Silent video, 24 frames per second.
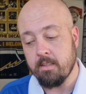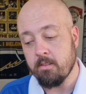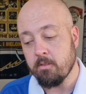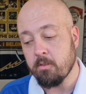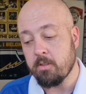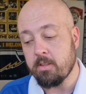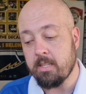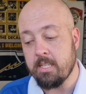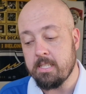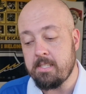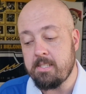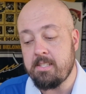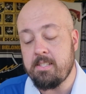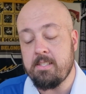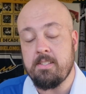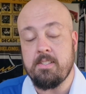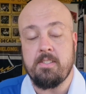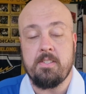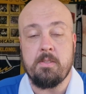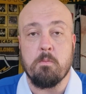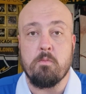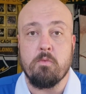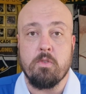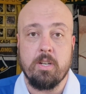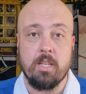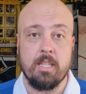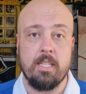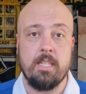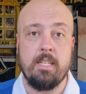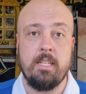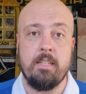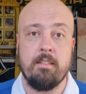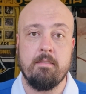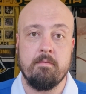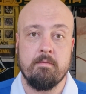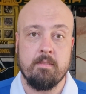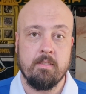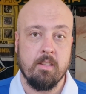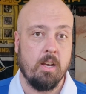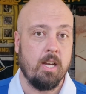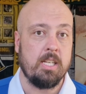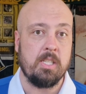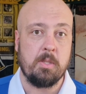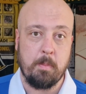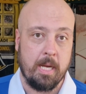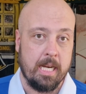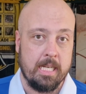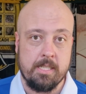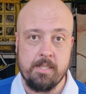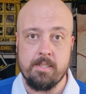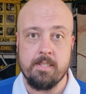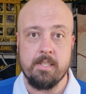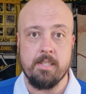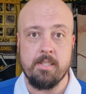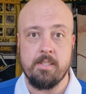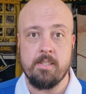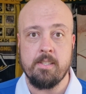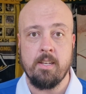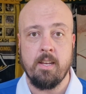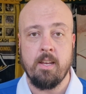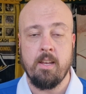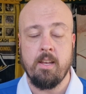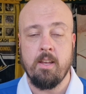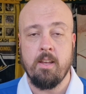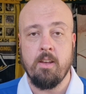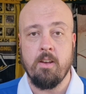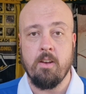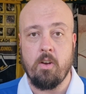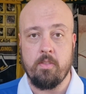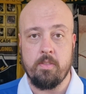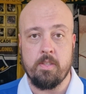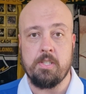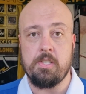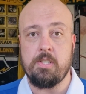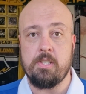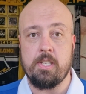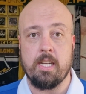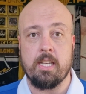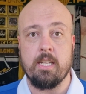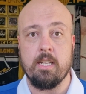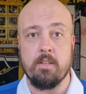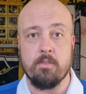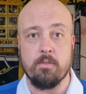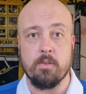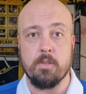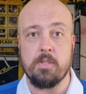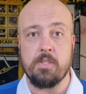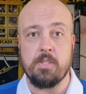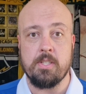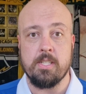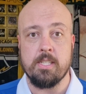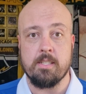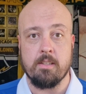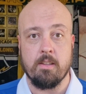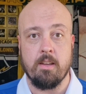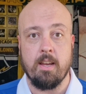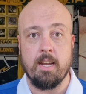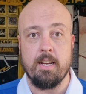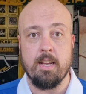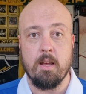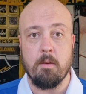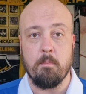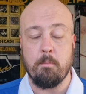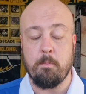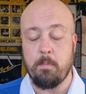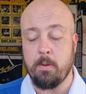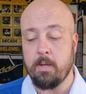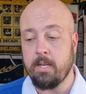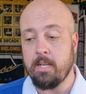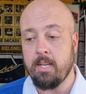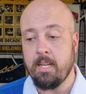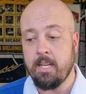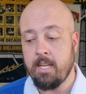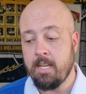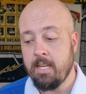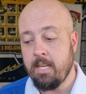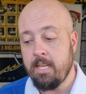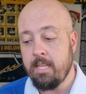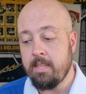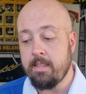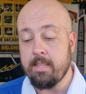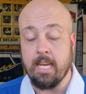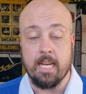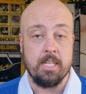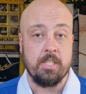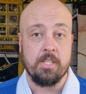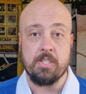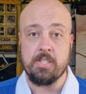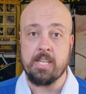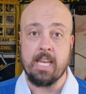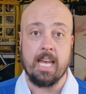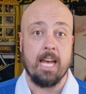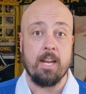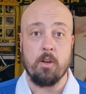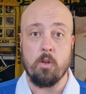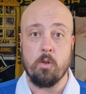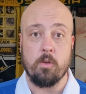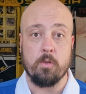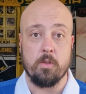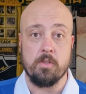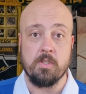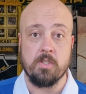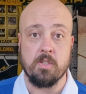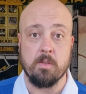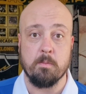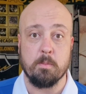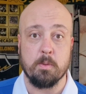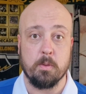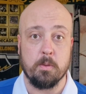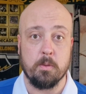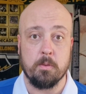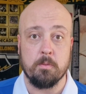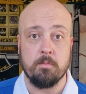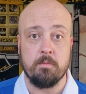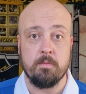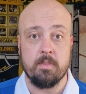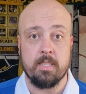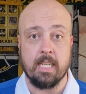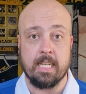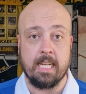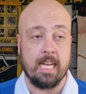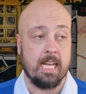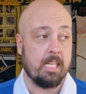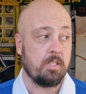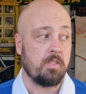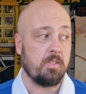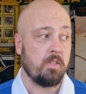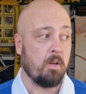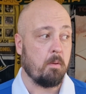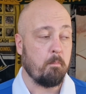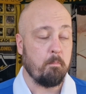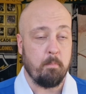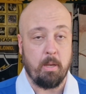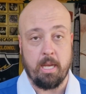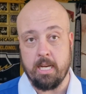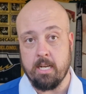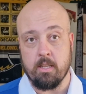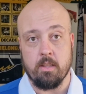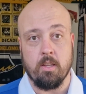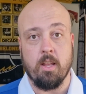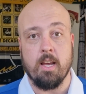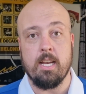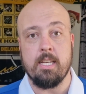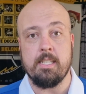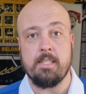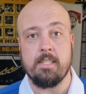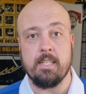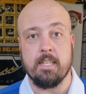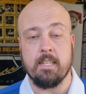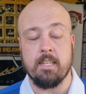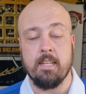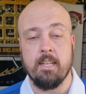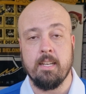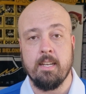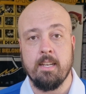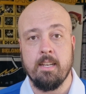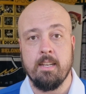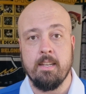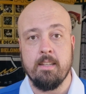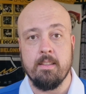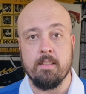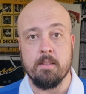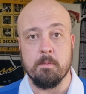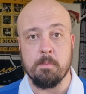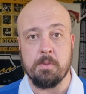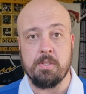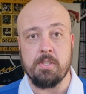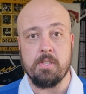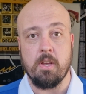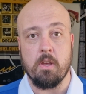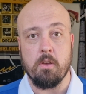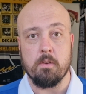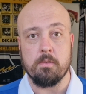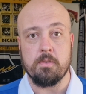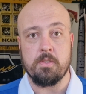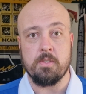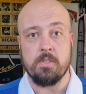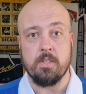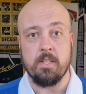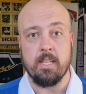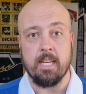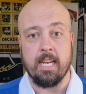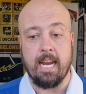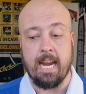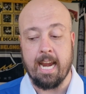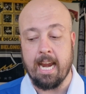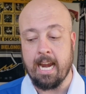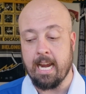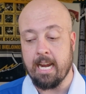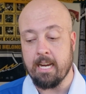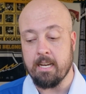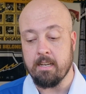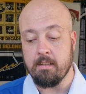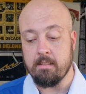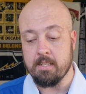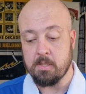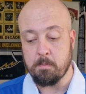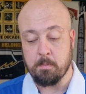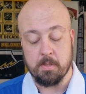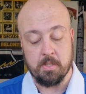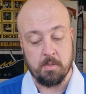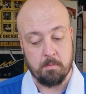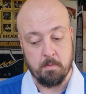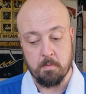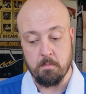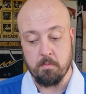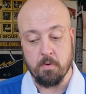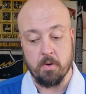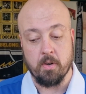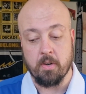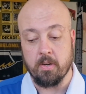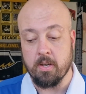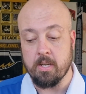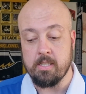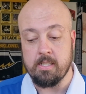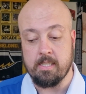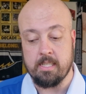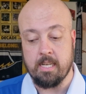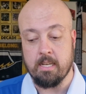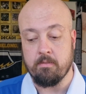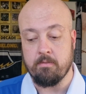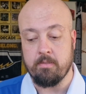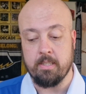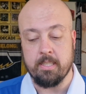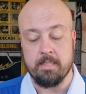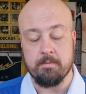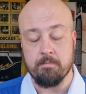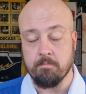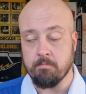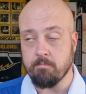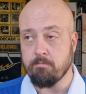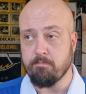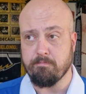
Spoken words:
Look, there's some really nice pieces on this Sydney Roosters lineup, but they just can't hold on to the ball. They can't stop penalising themselves. And this Brisbane Broncos outfit,